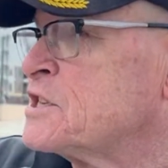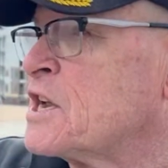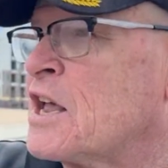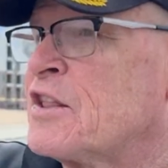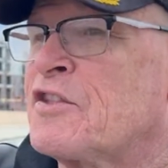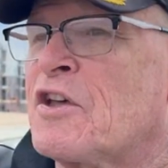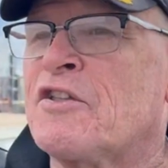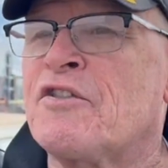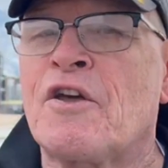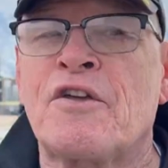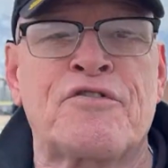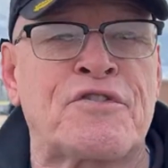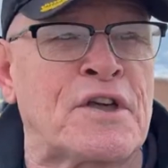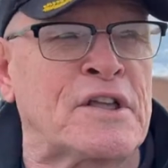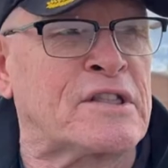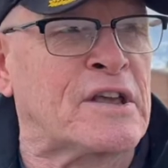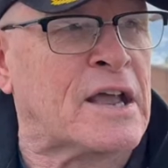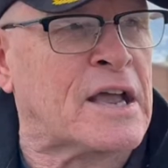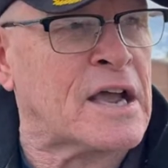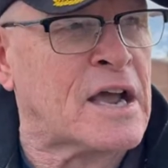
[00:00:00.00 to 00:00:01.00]
and then they think
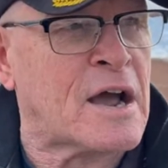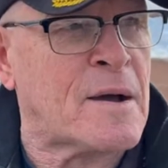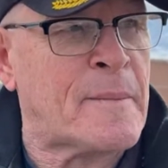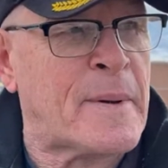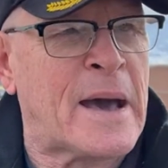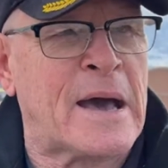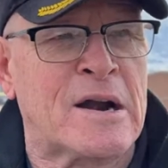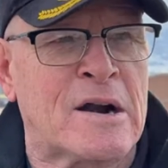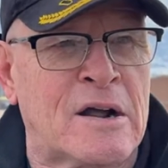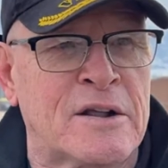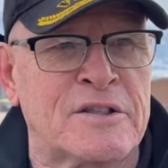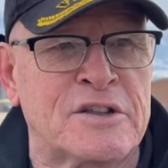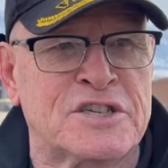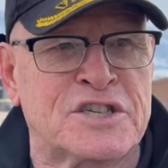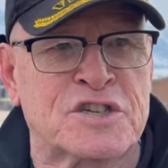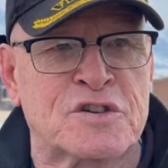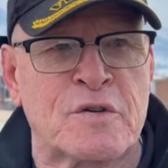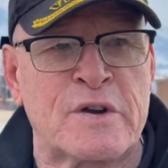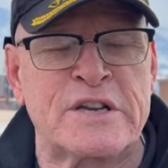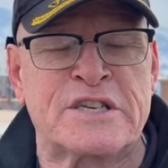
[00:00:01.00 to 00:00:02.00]
they can come out on the
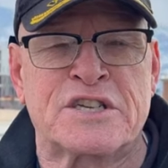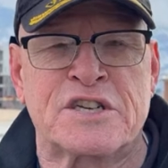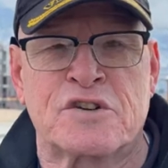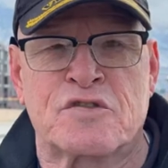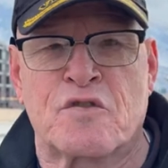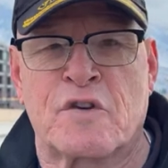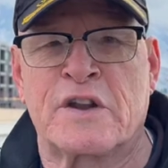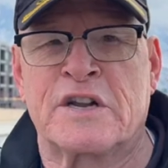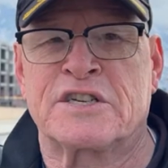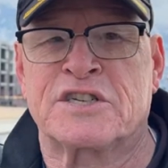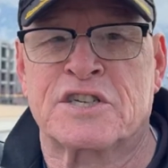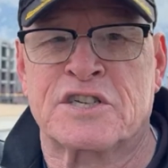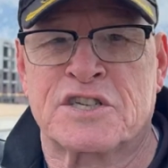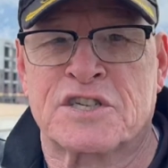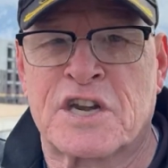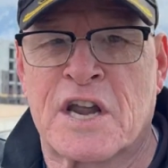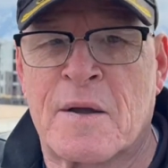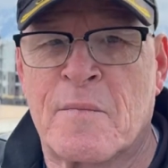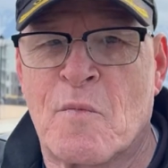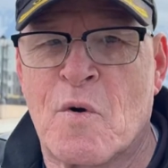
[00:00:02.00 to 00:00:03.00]
streets and treat us the
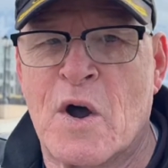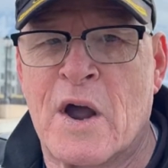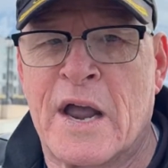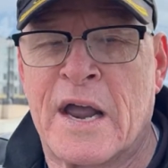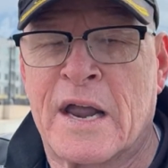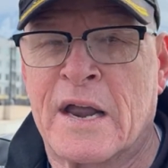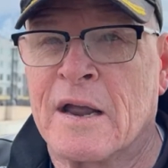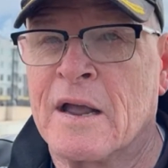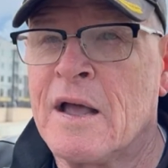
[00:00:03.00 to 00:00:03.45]
same way.